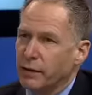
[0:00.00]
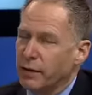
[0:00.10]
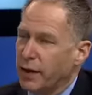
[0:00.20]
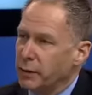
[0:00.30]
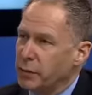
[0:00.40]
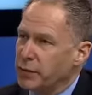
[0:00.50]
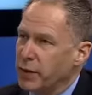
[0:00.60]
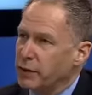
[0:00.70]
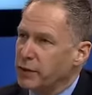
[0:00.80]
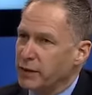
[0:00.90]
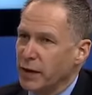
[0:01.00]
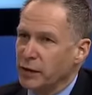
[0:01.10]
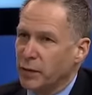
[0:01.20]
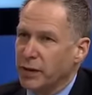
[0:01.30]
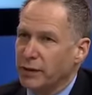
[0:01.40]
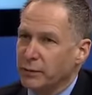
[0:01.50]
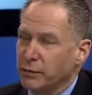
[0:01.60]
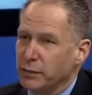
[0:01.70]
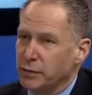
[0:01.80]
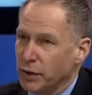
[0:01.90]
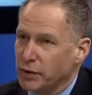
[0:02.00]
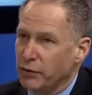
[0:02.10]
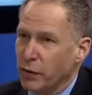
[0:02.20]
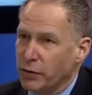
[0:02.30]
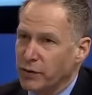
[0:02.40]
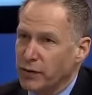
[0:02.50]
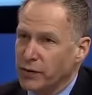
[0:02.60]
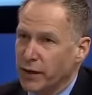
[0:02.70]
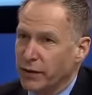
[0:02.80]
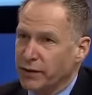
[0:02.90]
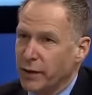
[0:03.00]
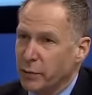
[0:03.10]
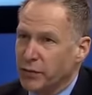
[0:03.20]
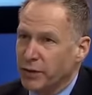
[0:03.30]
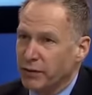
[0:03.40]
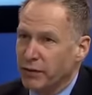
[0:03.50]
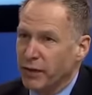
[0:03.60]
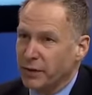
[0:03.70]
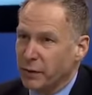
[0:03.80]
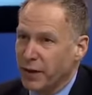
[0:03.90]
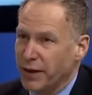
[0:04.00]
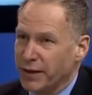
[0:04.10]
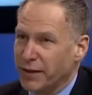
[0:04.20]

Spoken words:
you have a 90% success rate just focuses in on the 10% failure rate.